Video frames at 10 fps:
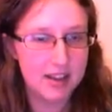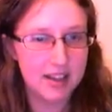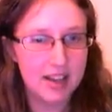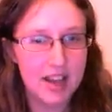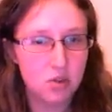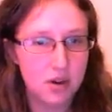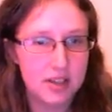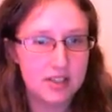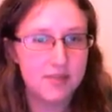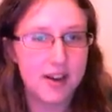and the electron
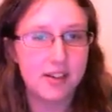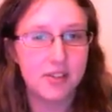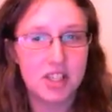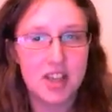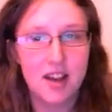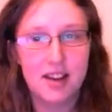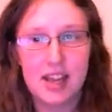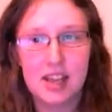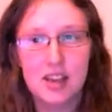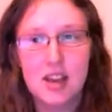is very, very tiny,